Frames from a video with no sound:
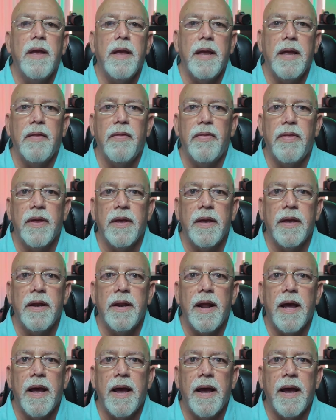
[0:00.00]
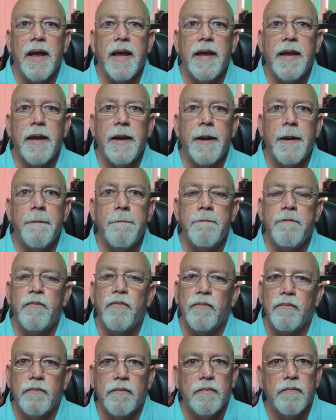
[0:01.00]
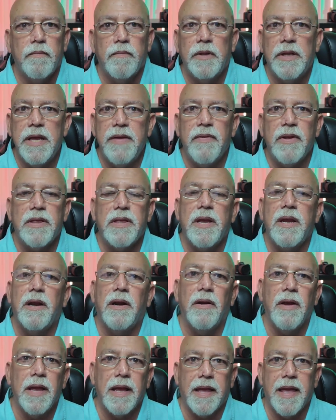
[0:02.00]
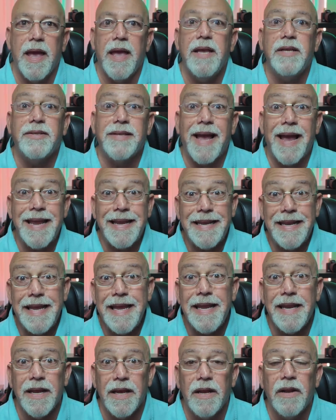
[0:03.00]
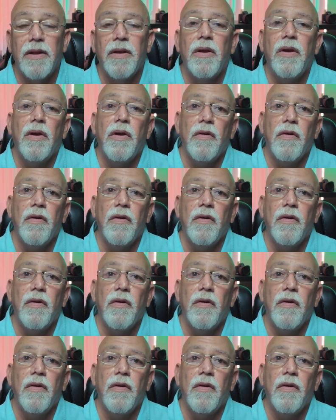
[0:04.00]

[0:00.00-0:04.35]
and then I leave it there in case I need it